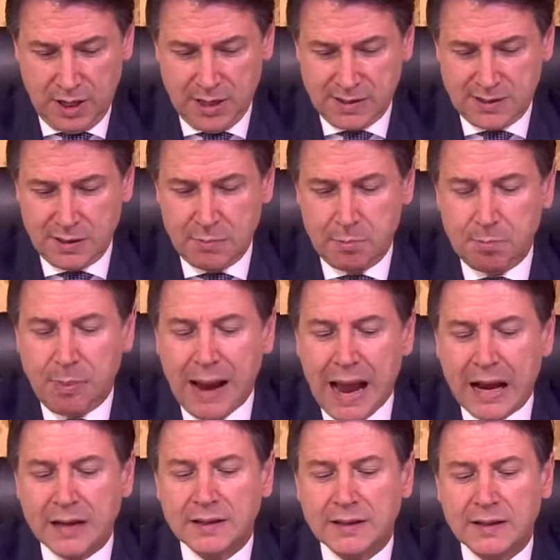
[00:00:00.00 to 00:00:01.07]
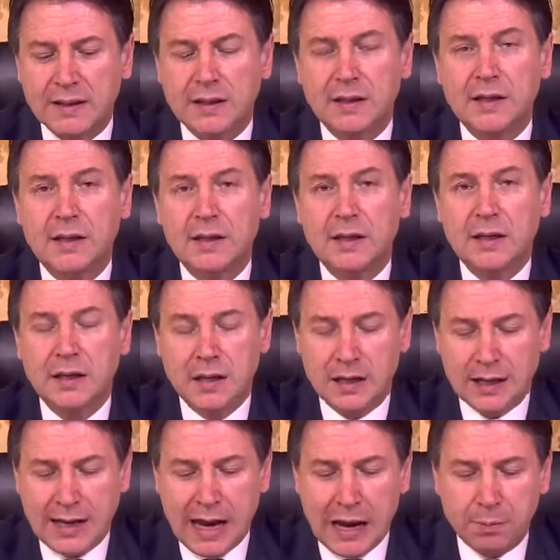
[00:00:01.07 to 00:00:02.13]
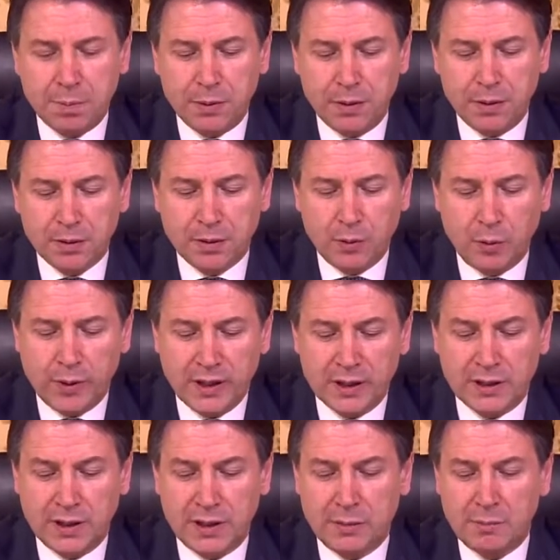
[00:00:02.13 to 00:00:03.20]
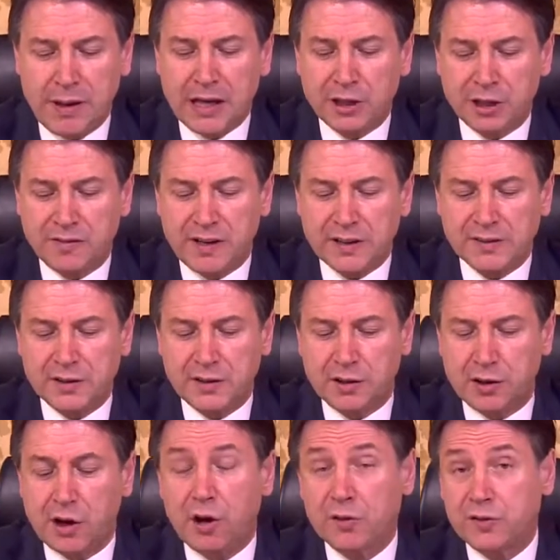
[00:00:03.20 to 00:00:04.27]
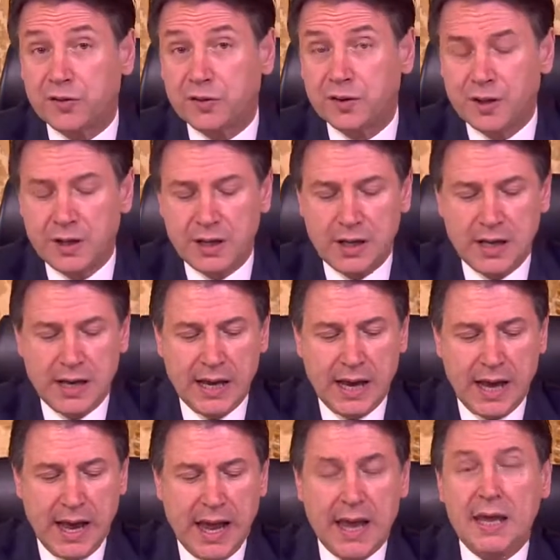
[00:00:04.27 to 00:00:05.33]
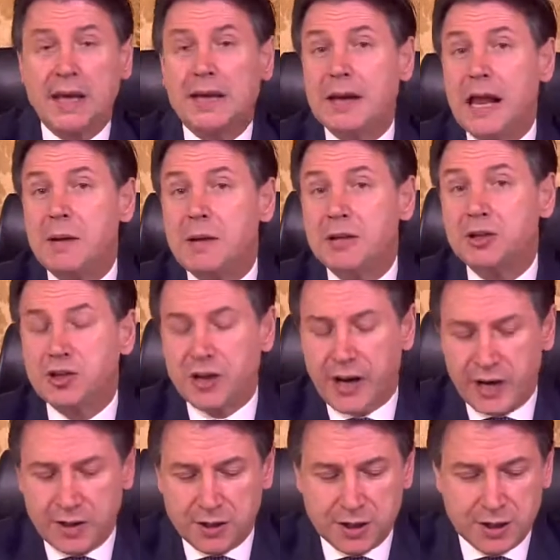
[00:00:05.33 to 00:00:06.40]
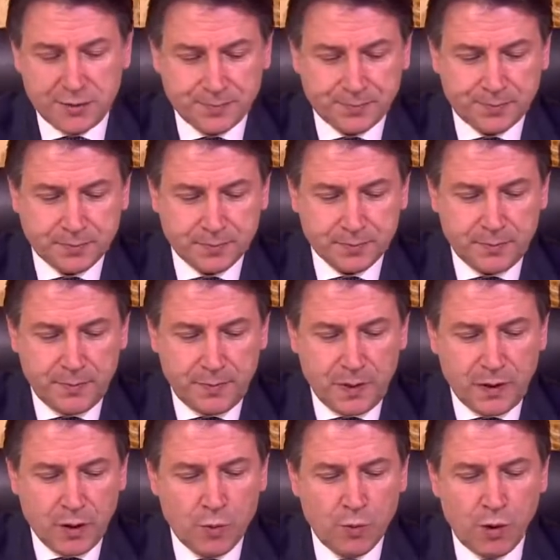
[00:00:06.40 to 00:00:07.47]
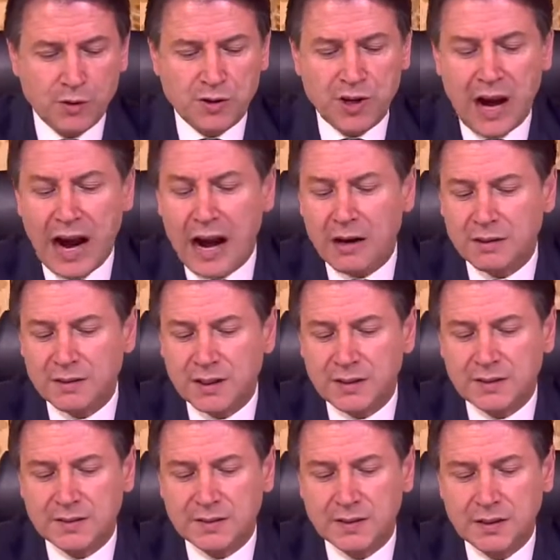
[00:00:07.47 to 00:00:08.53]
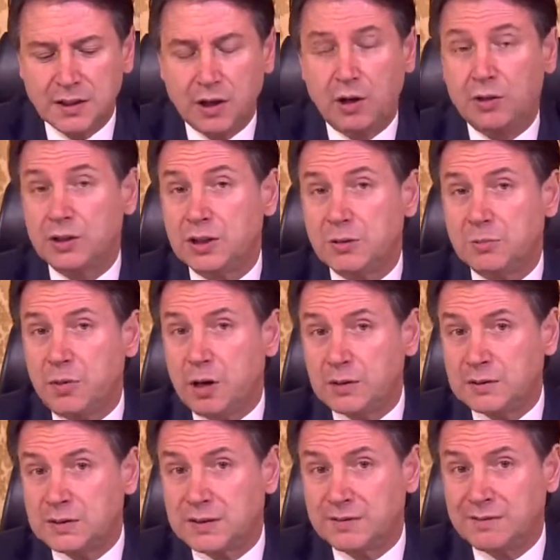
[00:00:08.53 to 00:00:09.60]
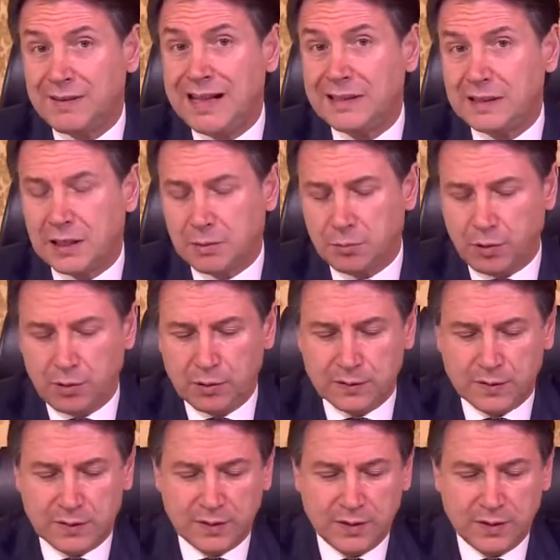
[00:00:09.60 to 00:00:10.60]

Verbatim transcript: Its impact, coupled with uh, biodiversity loss and climate change, was hardest on the most vulnerable,